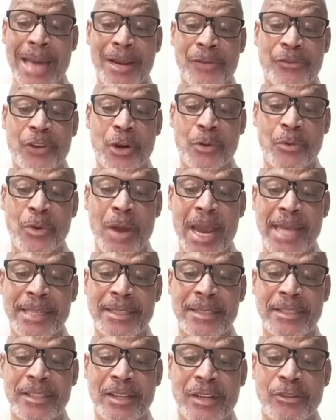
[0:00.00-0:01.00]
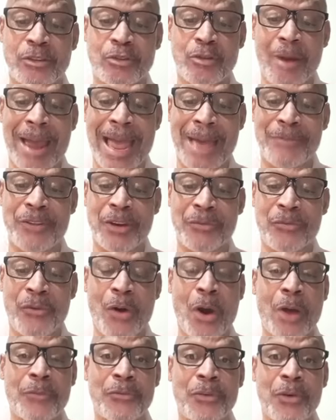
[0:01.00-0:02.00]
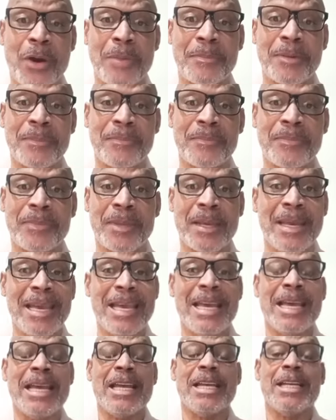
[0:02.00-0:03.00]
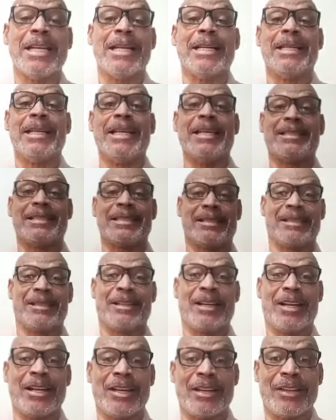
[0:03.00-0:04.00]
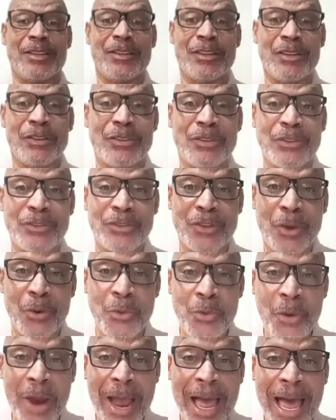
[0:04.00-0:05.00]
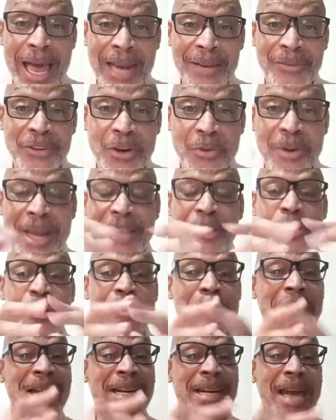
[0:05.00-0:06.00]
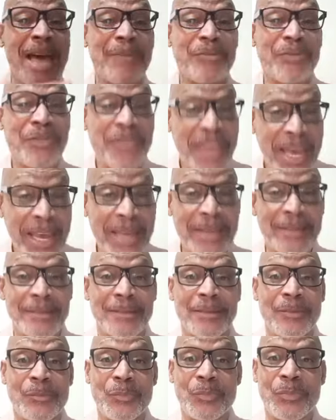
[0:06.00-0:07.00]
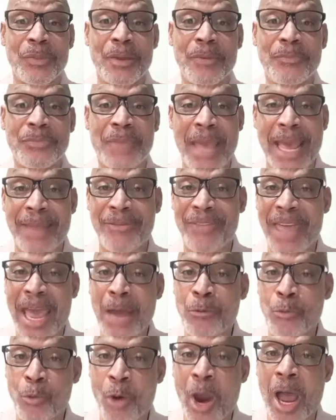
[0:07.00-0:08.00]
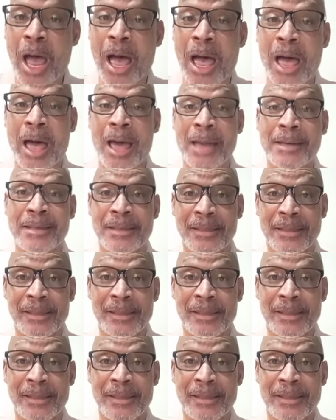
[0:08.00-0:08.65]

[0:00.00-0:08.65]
of correction shall drive it far from them. Listen, the rod of correction. You may not think that that rod